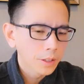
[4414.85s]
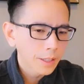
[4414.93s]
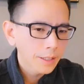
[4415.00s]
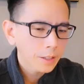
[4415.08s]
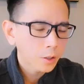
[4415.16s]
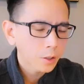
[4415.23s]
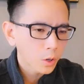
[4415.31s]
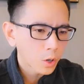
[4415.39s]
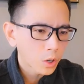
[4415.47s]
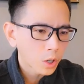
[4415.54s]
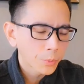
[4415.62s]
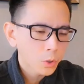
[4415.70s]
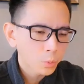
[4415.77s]
leg or
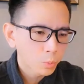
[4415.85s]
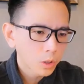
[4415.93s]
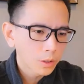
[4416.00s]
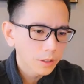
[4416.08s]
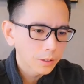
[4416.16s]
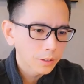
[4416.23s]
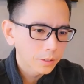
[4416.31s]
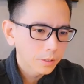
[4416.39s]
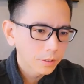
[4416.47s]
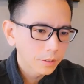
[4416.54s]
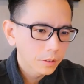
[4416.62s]
arm swollen,